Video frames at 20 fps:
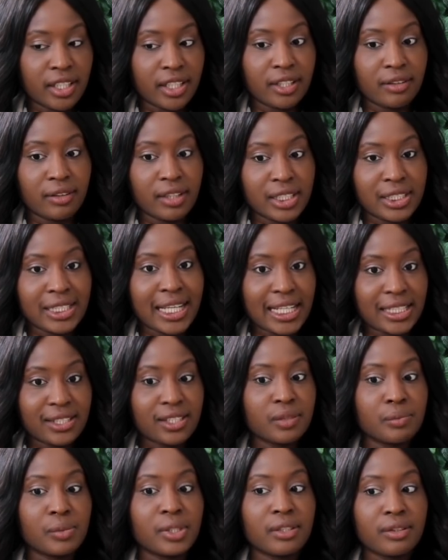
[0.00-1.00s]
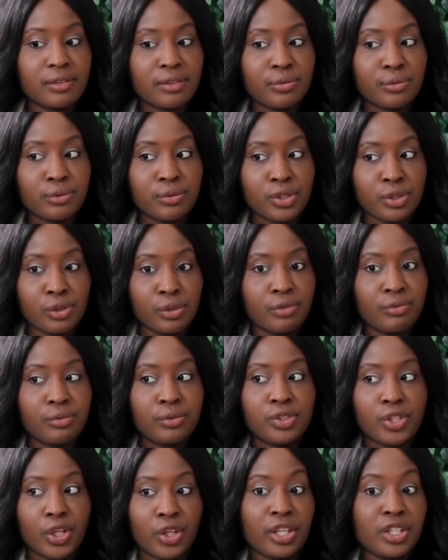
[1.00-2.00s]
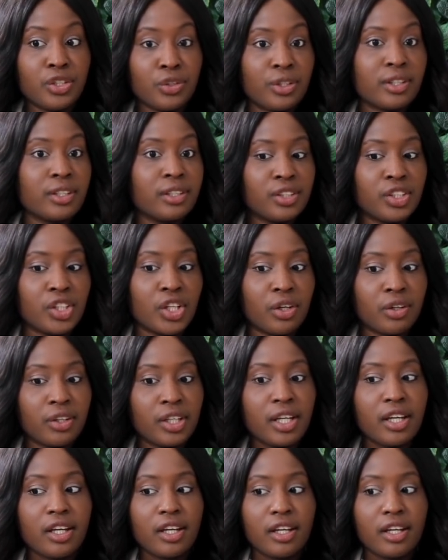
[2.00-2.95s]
a testament to, so that you can, you know,